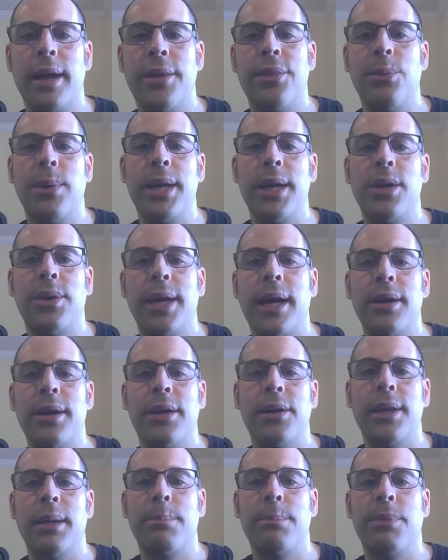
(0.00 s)
And the way you
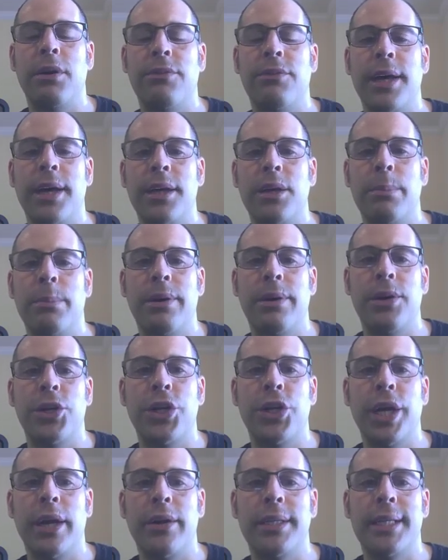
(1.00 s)
calculate book value per
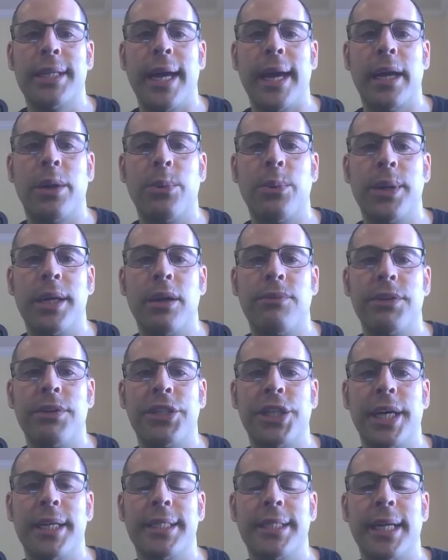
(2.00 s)
share, it's equity over
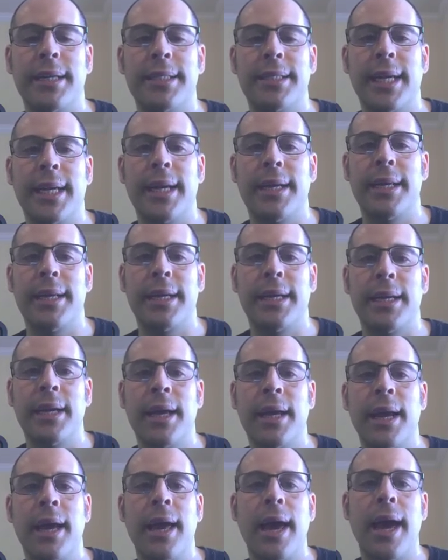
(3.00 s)
shares outstanding.
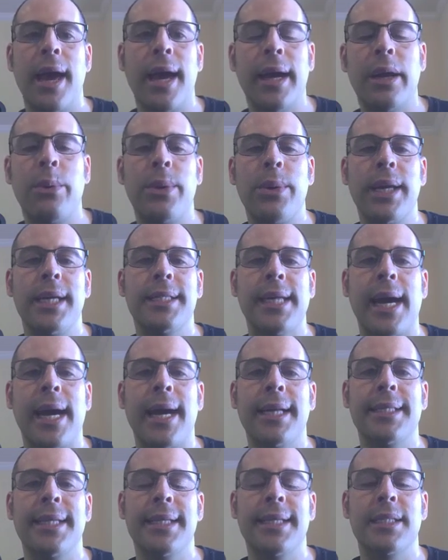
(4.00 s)
Equity is
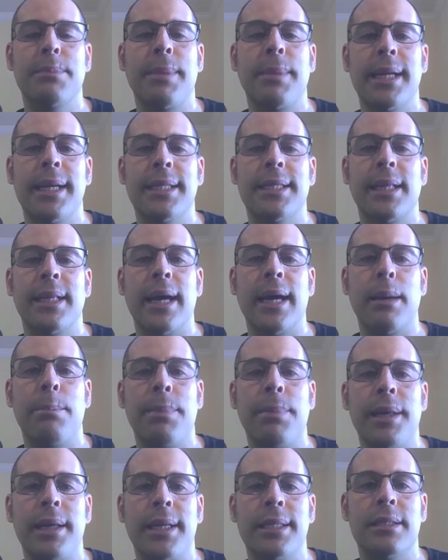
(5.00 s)
assets minus
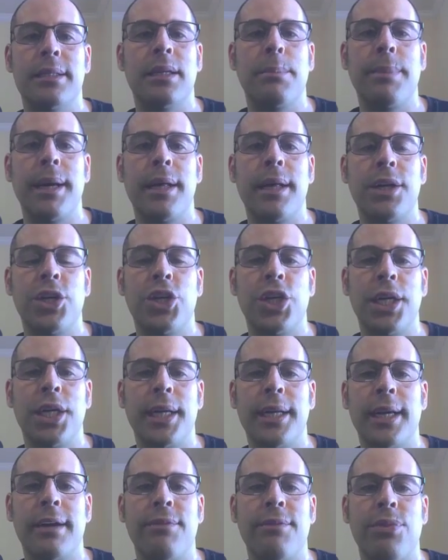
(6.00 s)
liabilities on the balance
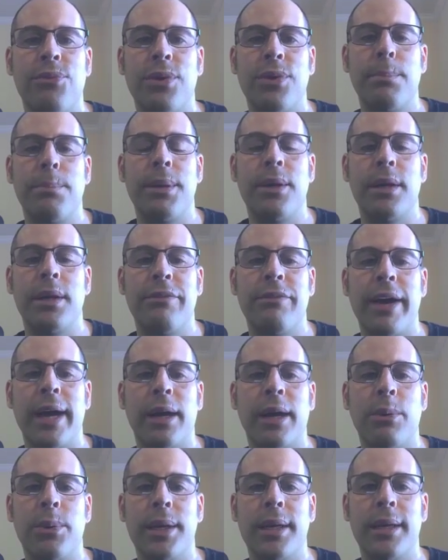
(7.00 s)
sheet, and they have $3 billion of
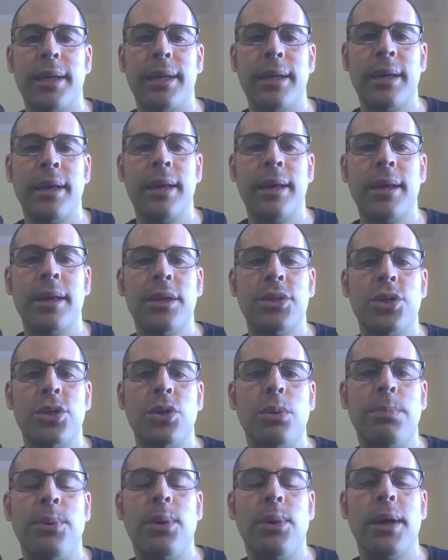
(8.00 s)
equity,
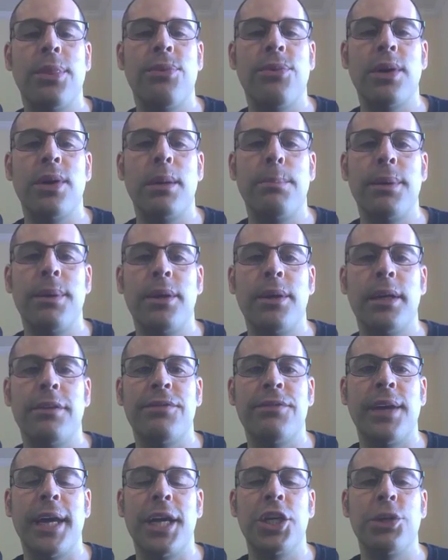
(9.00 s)
$2.3 billion
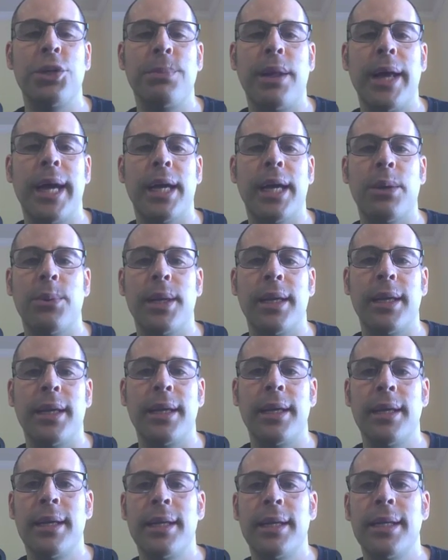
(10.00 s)
of tangible
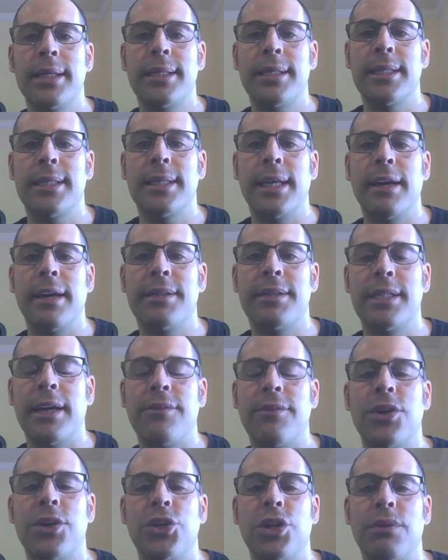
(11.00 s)
equity, since they have
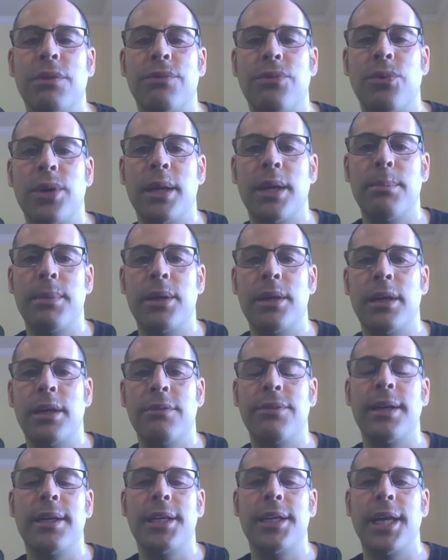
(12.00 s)
$740 million
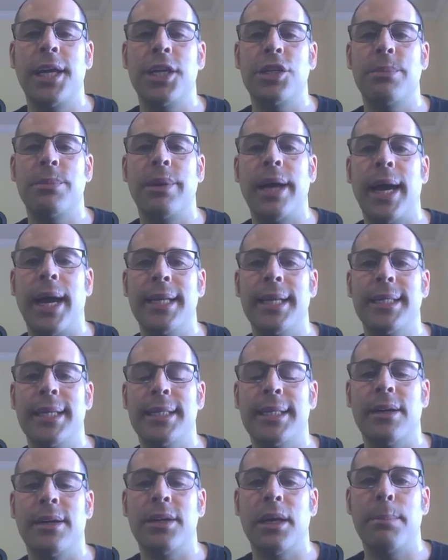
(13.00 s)
of intangible
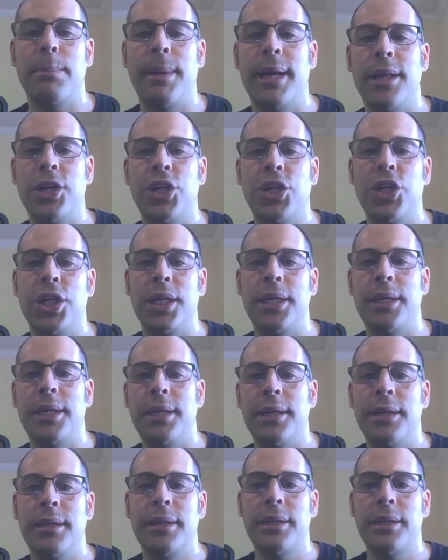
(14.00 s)
assets on their balance sheet.